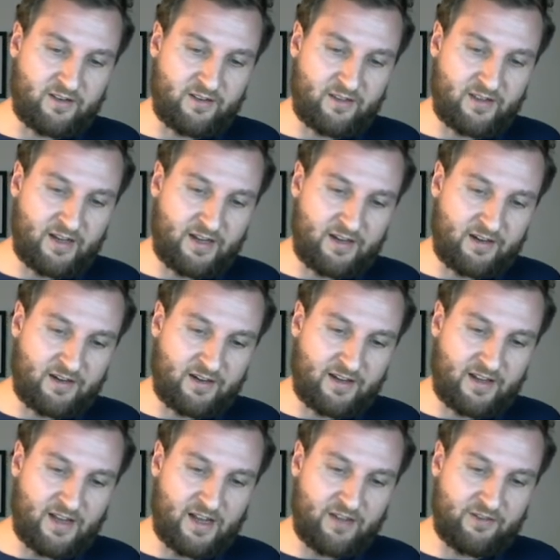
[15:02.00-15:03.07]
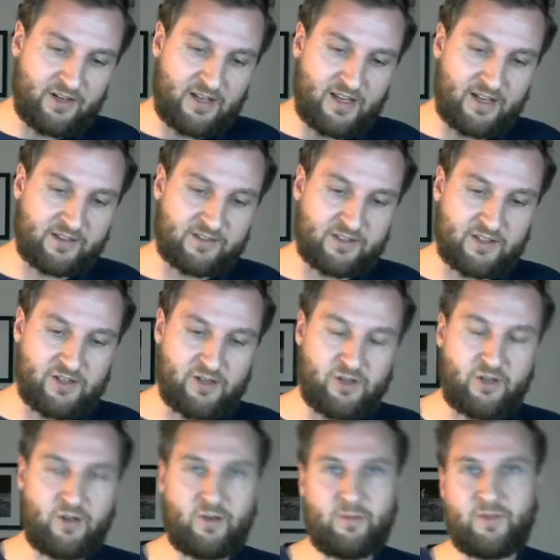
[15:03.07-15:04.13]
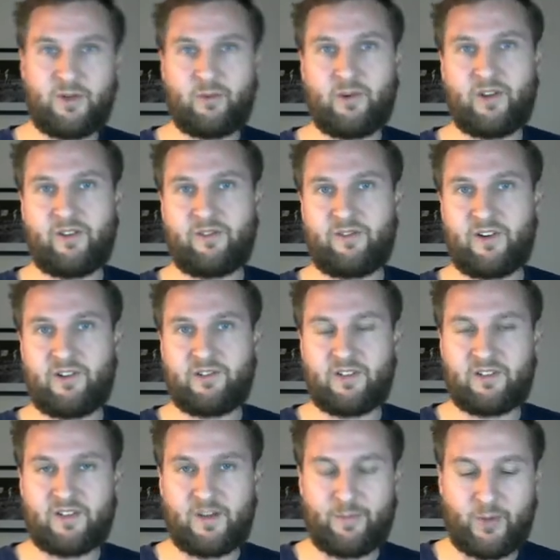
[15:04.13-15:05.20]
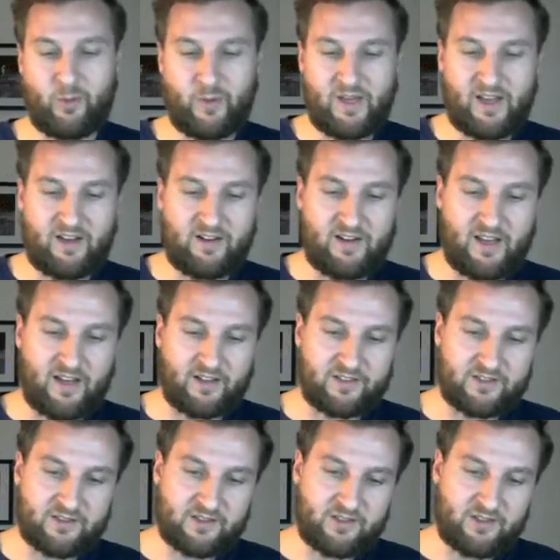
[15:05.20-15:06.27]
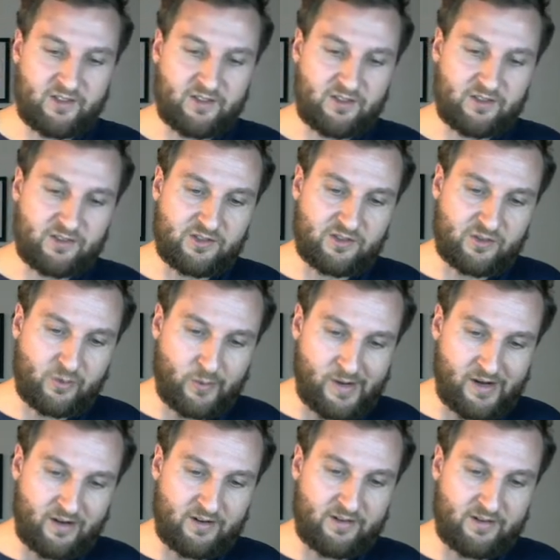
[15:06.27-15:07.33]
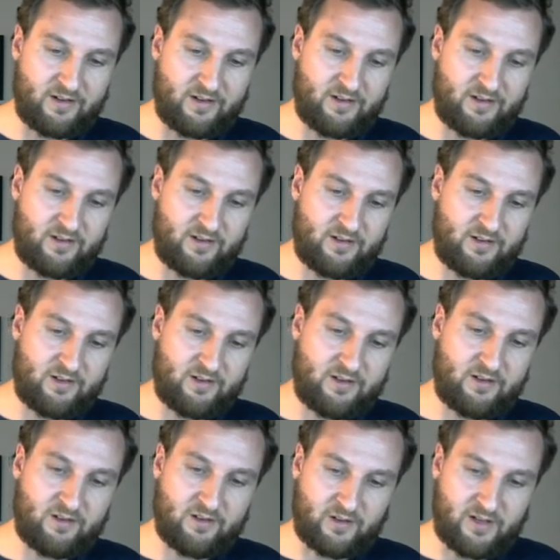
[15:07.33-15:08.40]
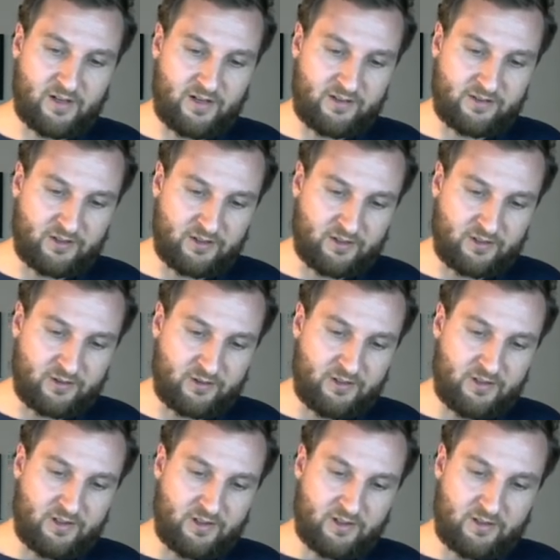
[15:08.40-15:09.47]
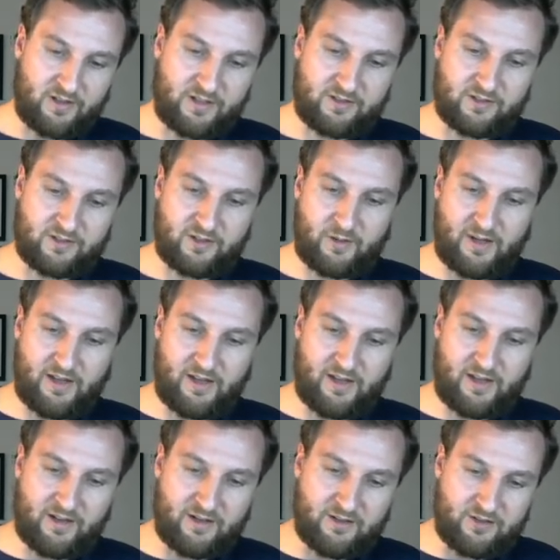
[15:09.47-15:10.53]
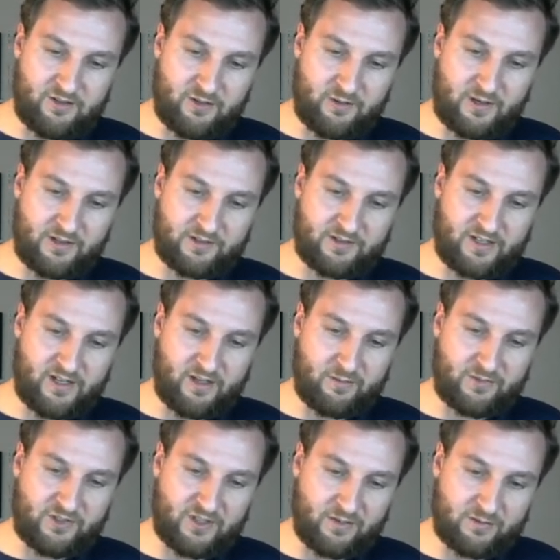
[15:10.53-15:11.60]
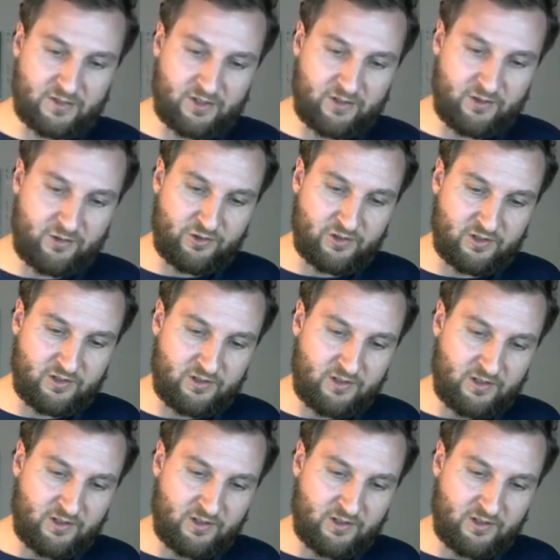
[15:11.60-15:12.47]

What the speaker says: that I have an x cubed, where the first example we had an x squared. Okay, so let's go ahead and do our same substitution.